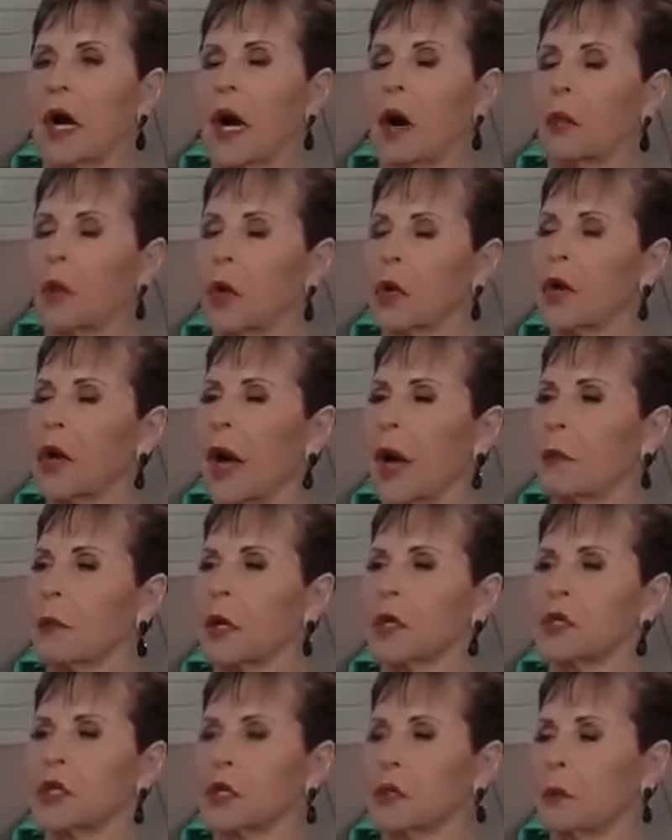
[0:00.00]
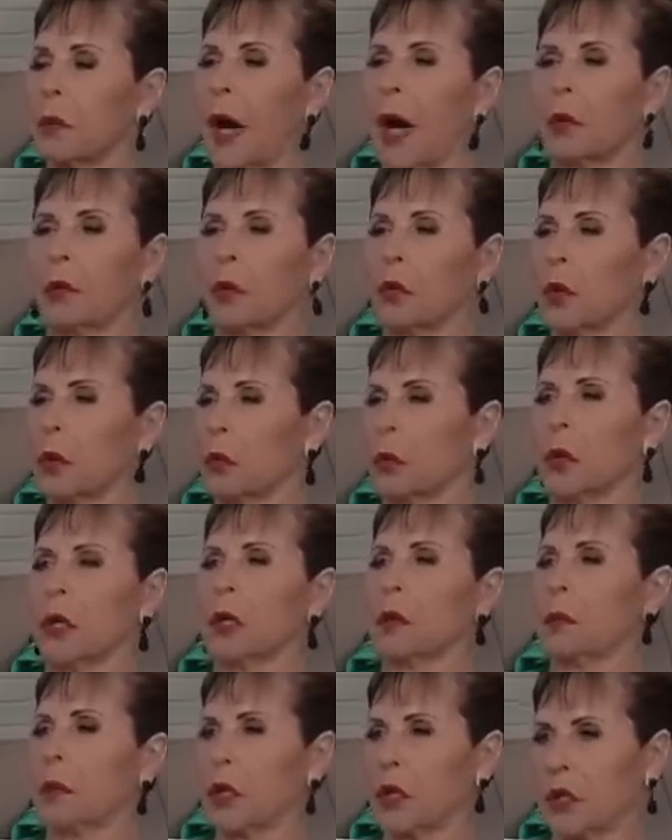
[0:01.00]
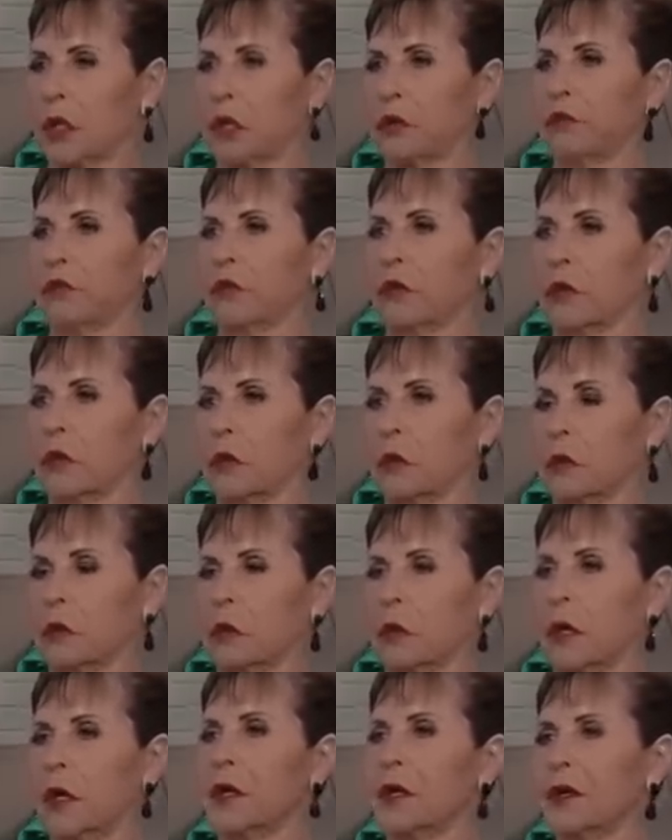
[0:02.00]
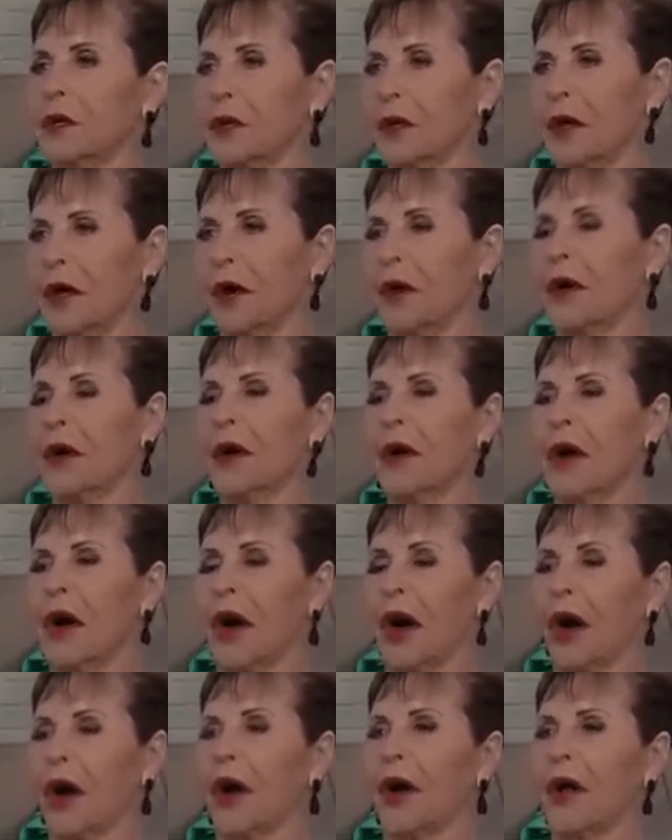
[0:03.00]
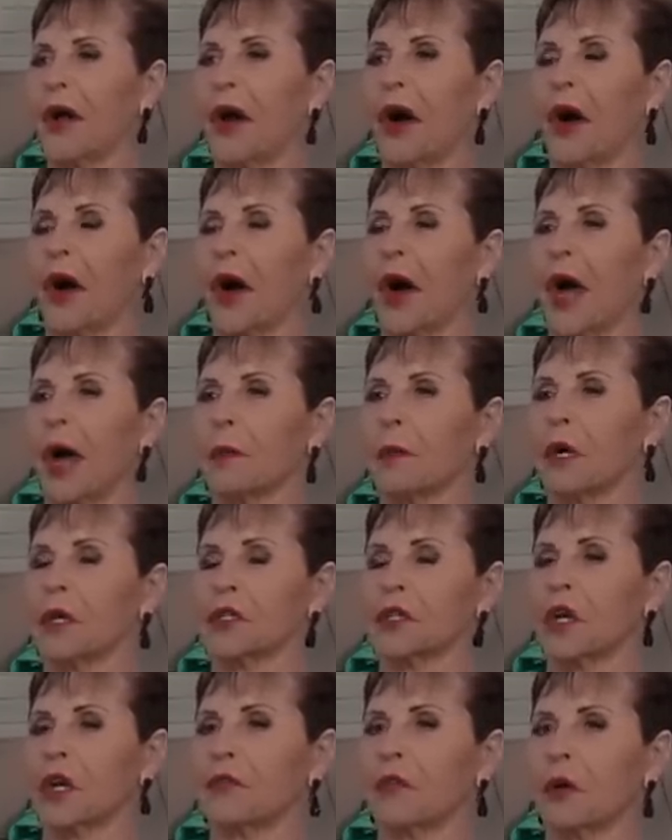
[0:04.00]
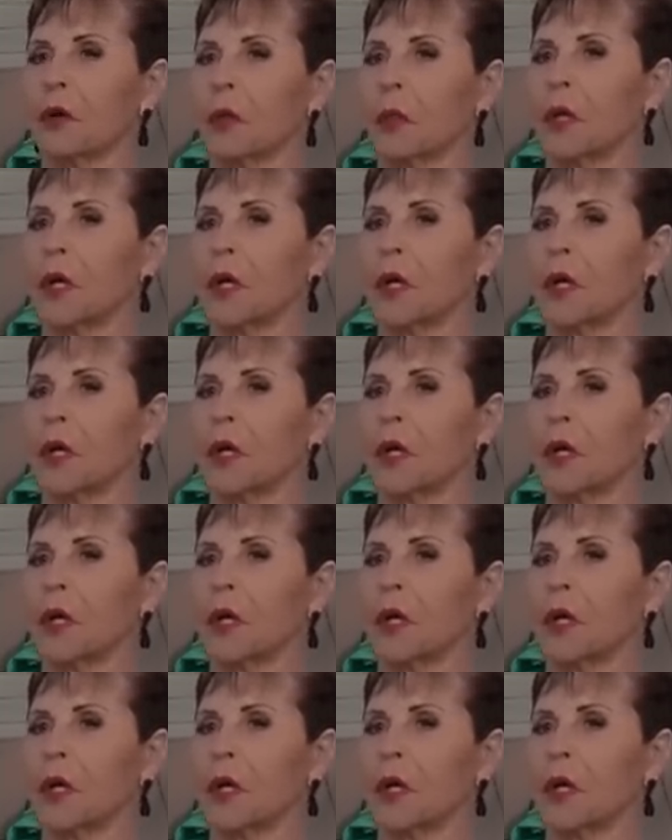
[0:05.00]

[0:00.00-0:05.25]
I wonder how much of the Bible we really believe. Or how much of it